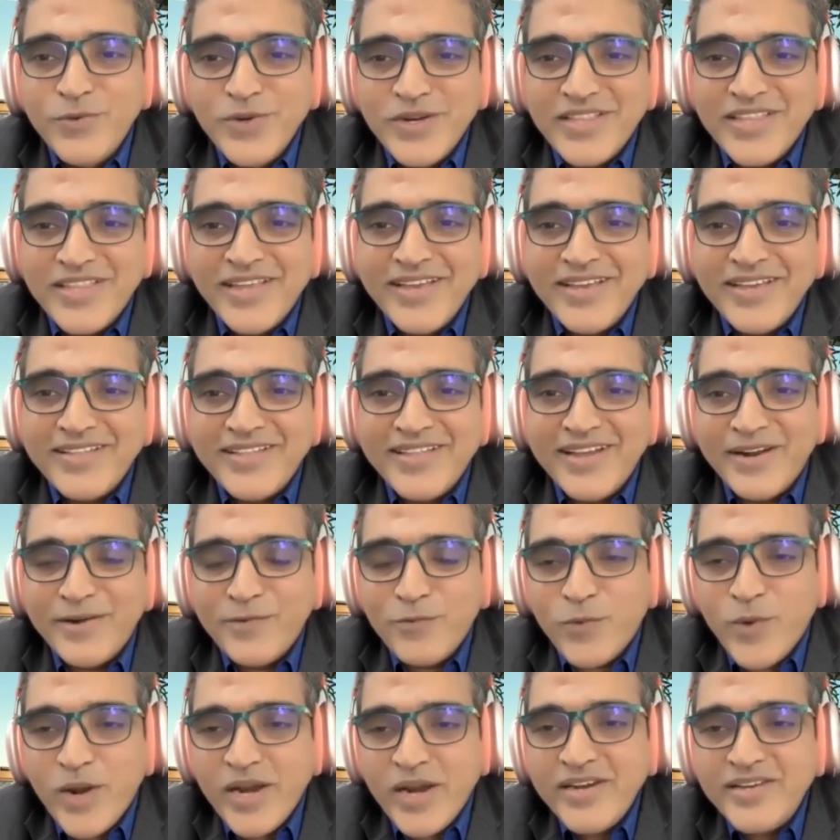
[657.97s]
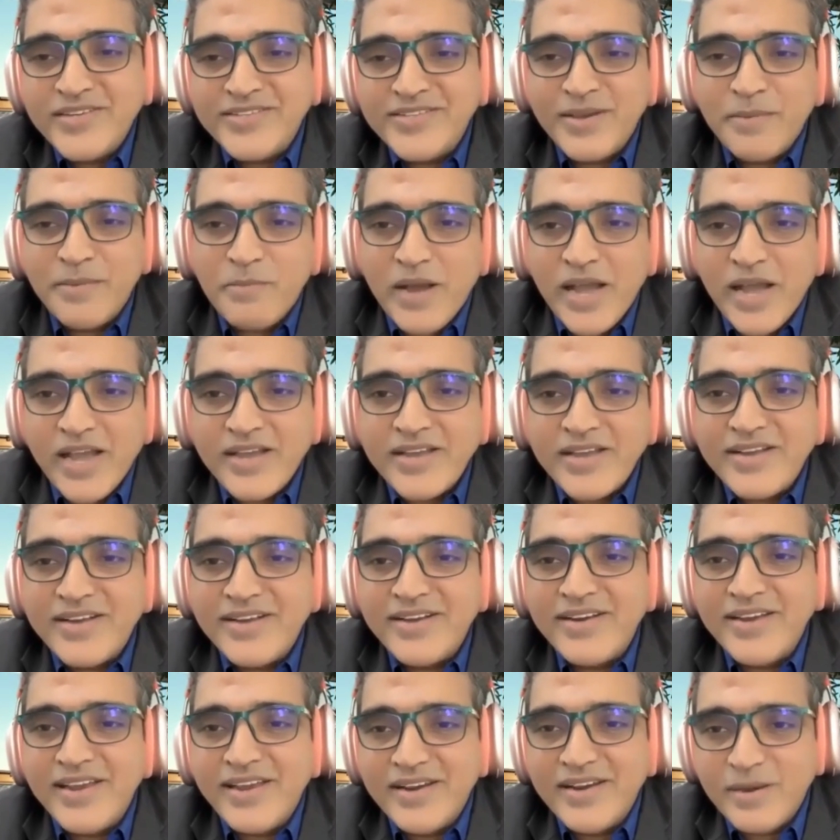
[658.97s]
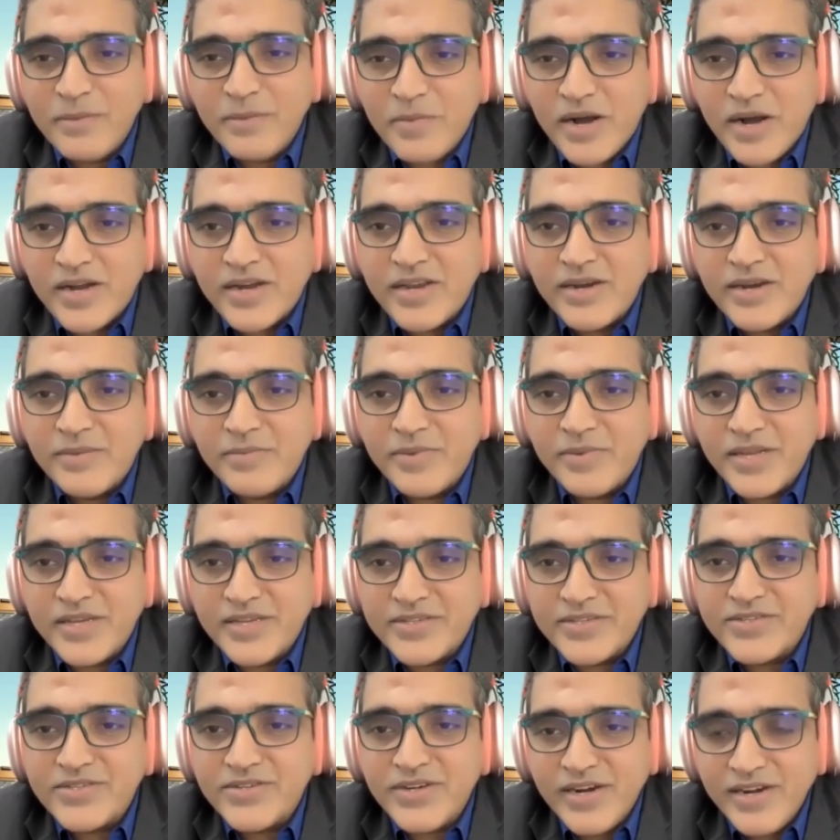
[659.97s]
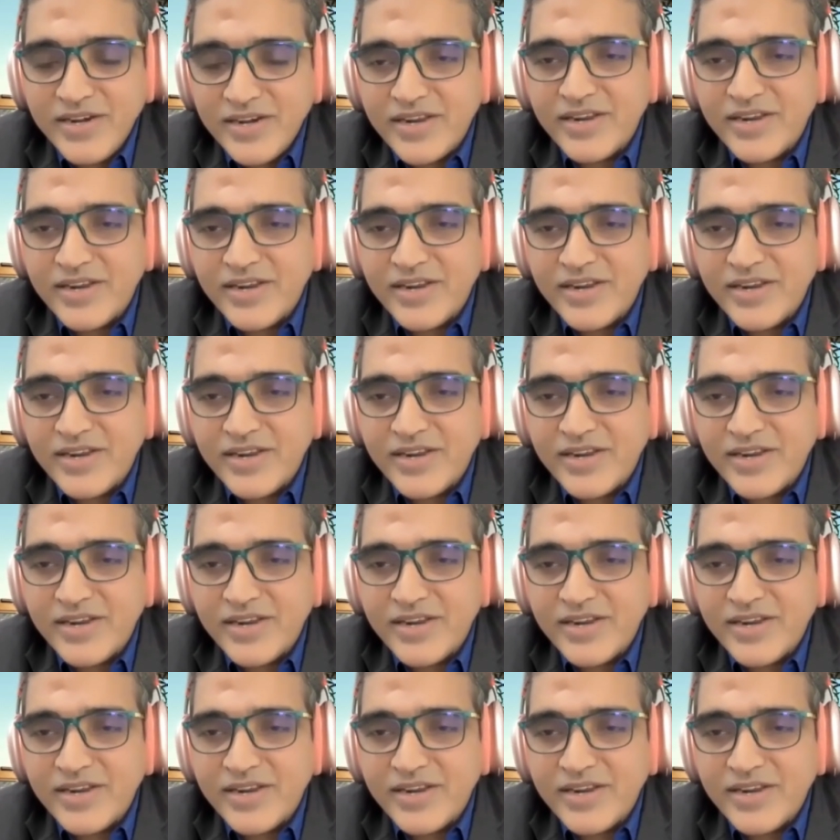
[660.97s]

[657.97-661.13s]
would think that, why does a bank create a marketplace,